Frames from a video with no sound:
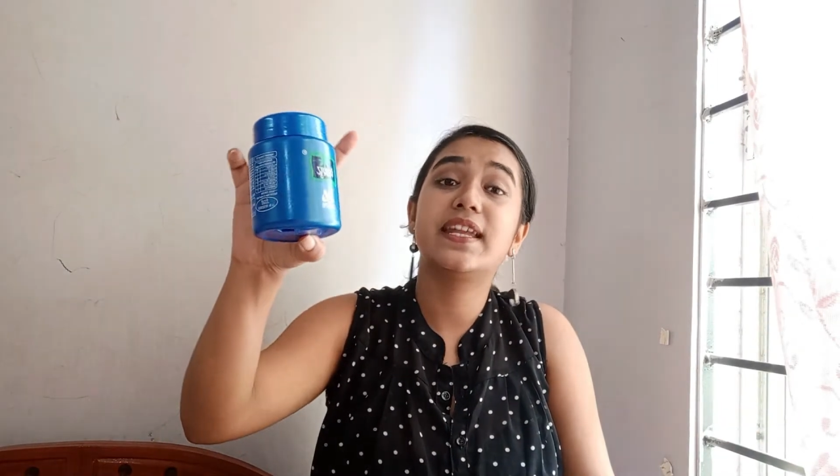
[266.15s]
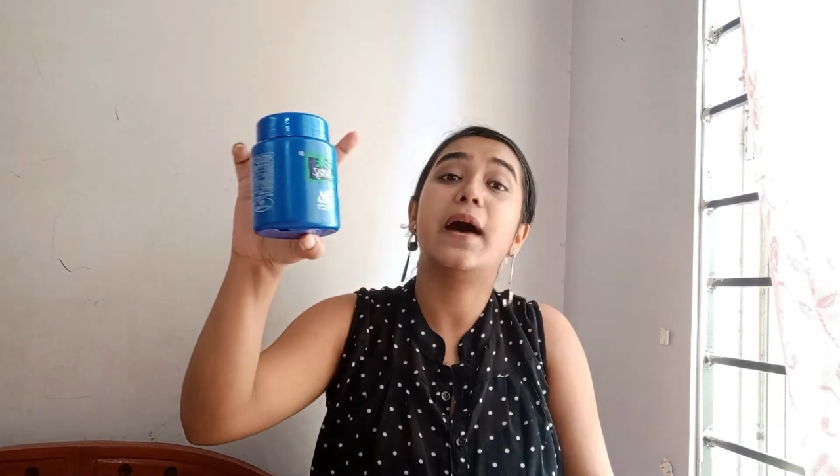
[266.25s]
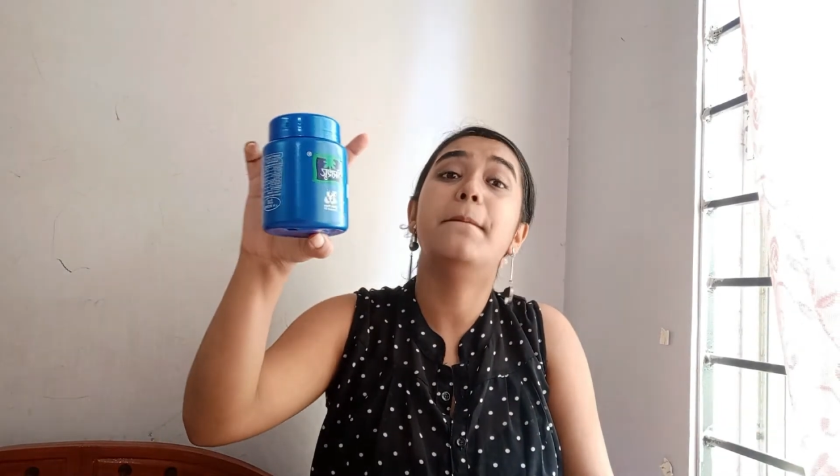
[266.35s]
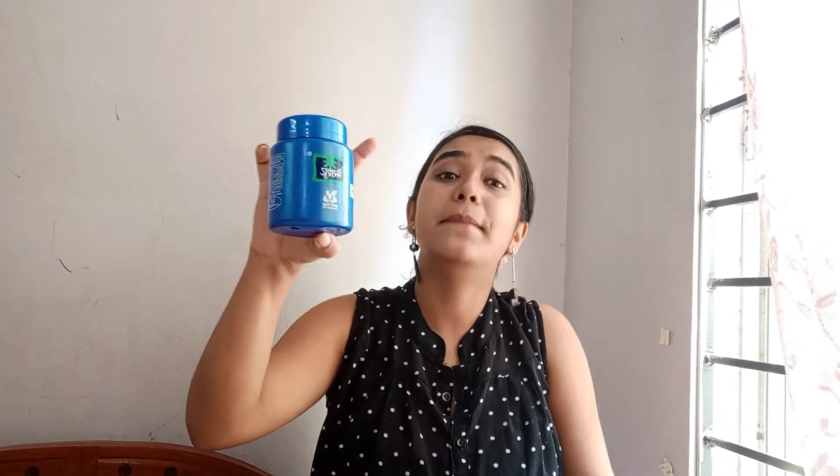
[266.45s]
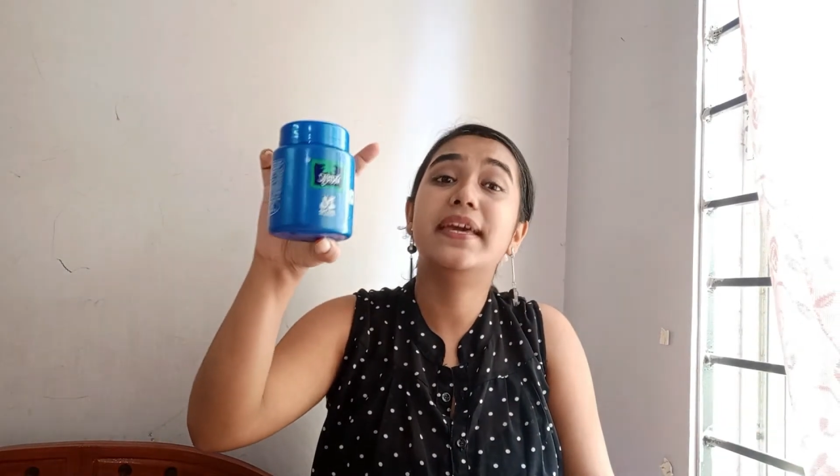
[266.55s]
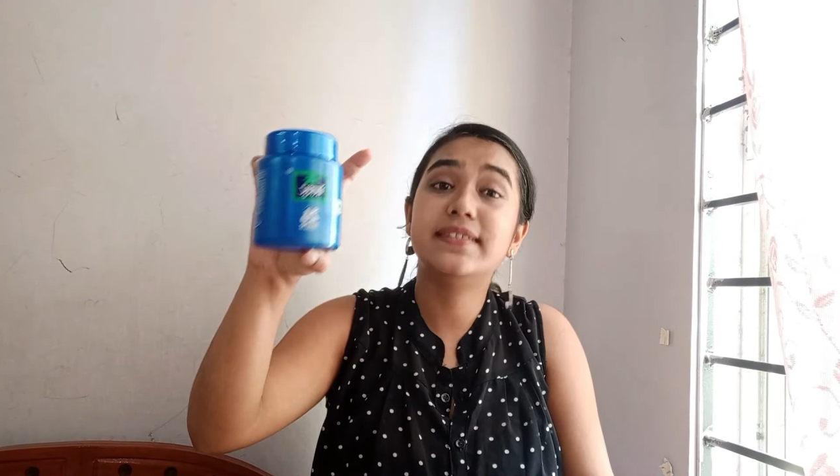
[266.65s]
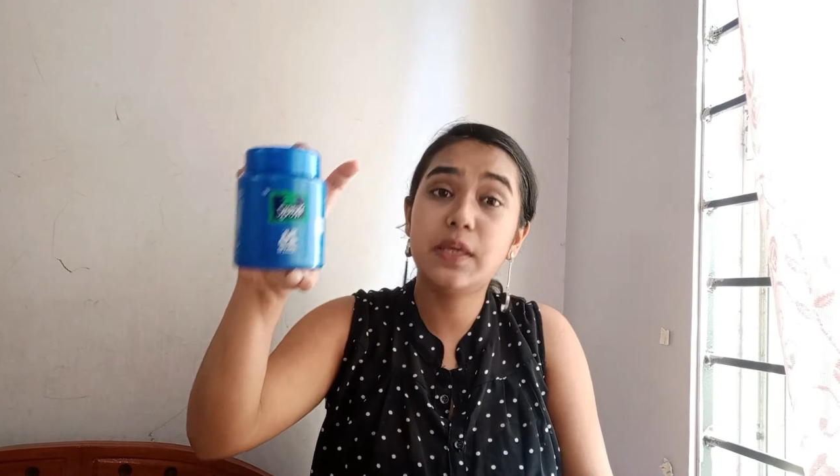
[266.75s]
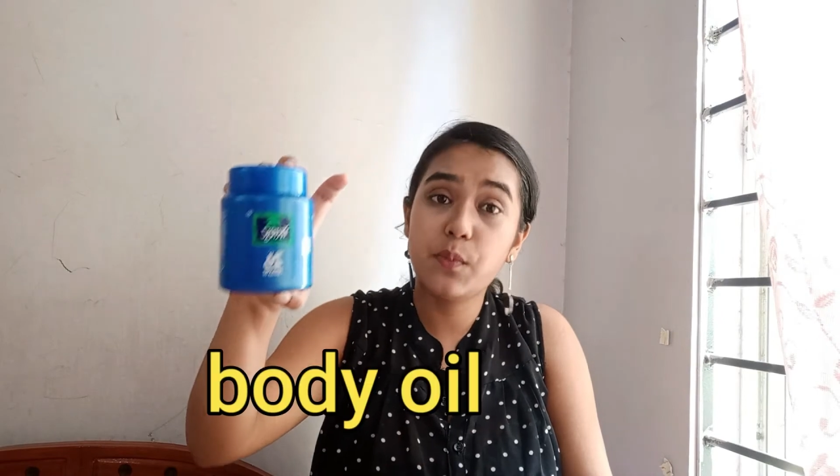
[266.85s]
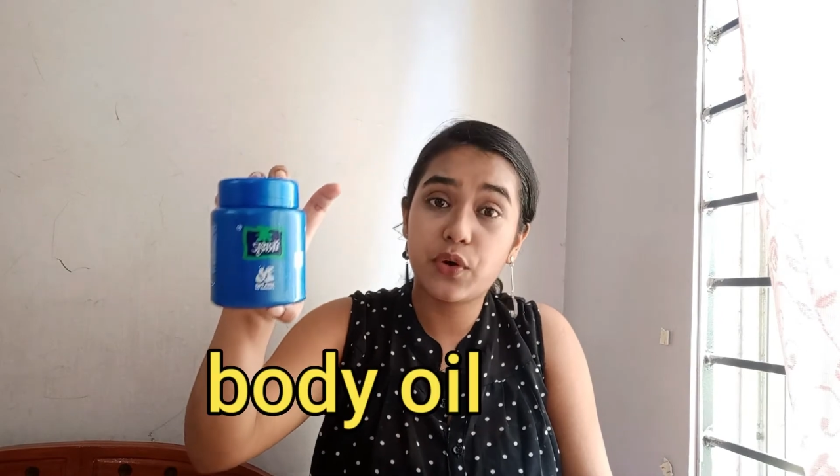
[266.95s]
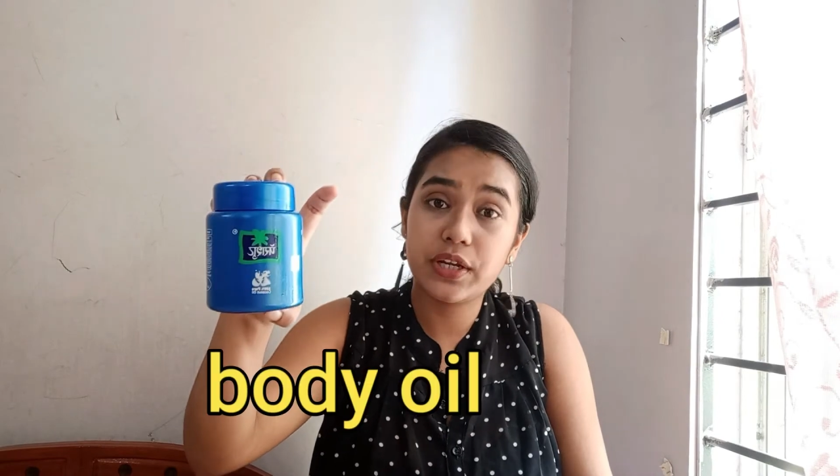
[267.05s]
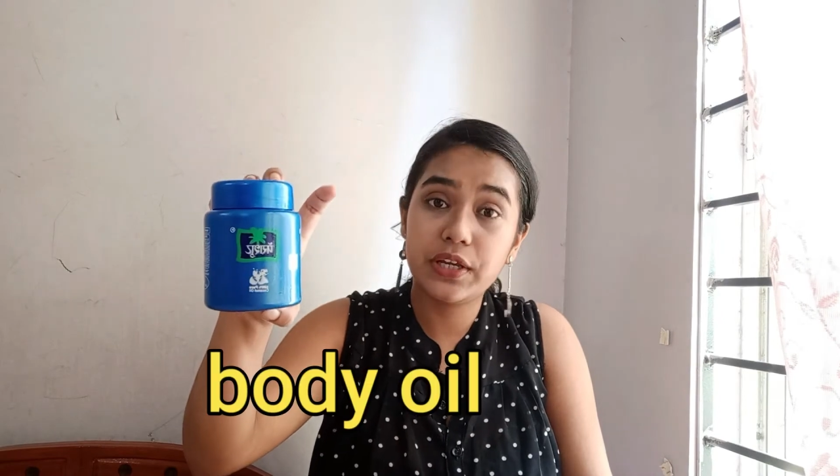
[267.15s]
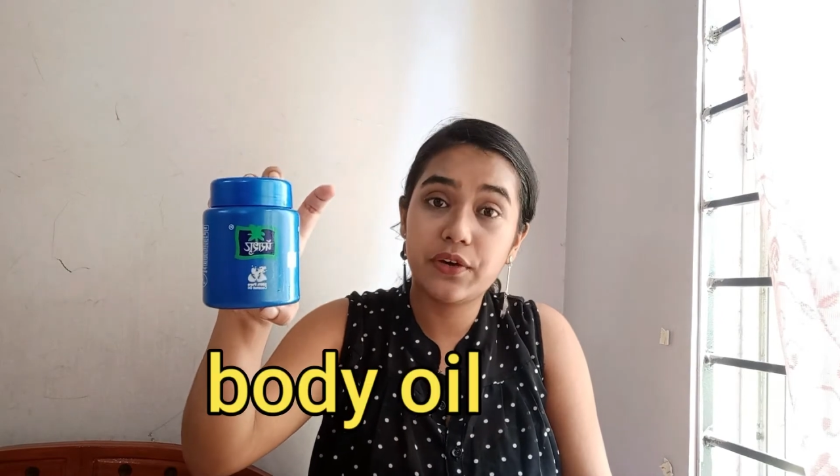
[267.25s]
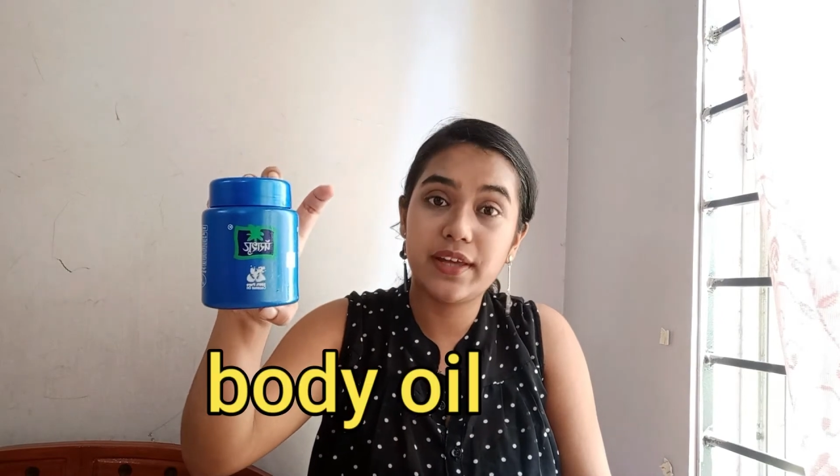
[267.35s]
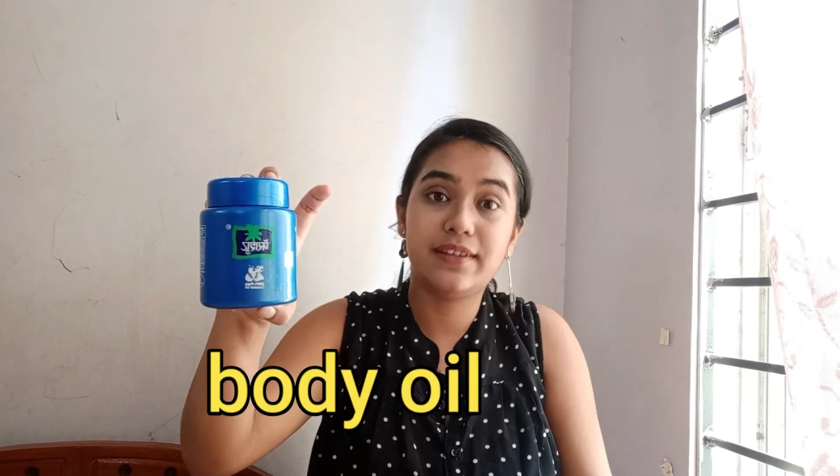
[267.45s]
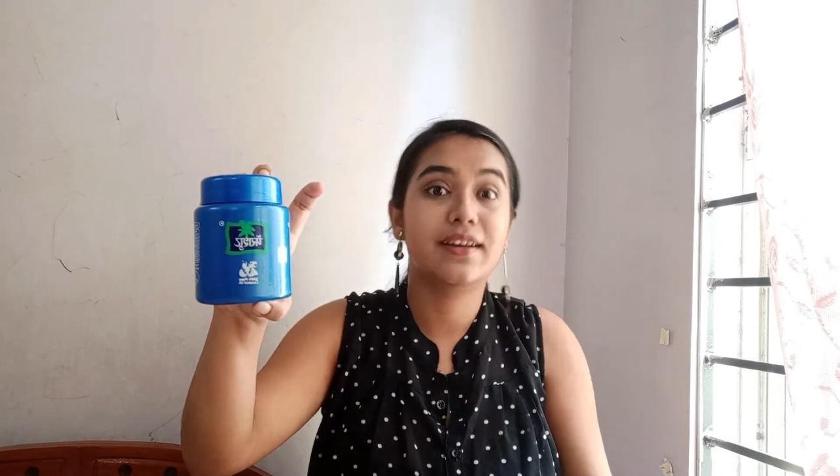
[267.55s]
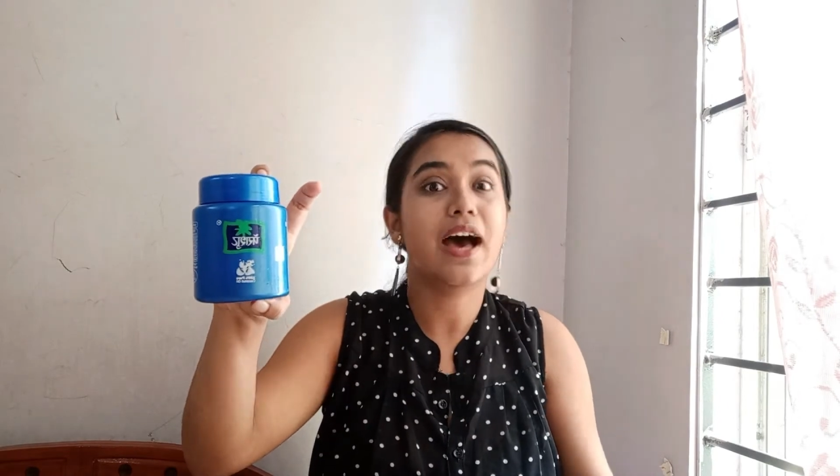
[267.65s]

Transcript: an amazing body oil,